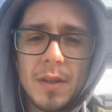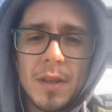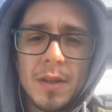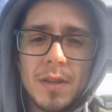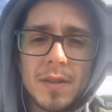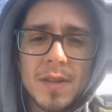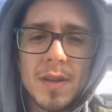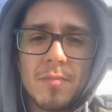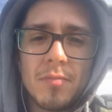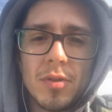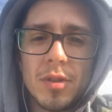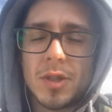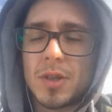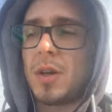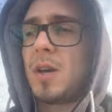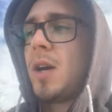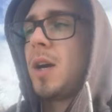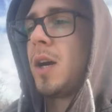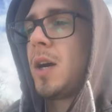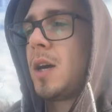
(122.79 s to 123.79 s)
in the
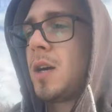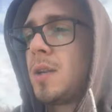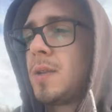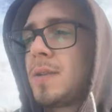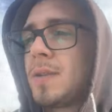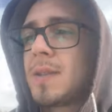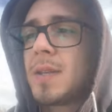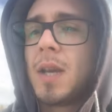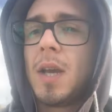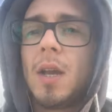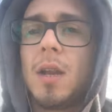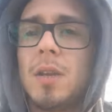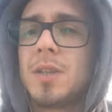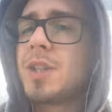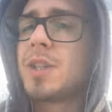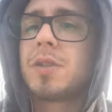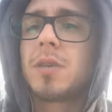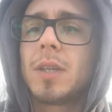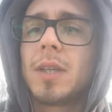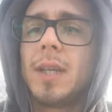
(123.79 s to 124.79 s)
temperature. And
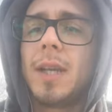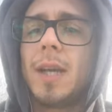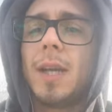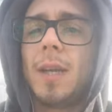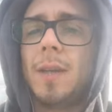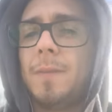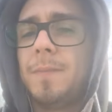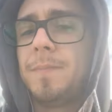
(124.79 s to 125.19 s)
just look at that.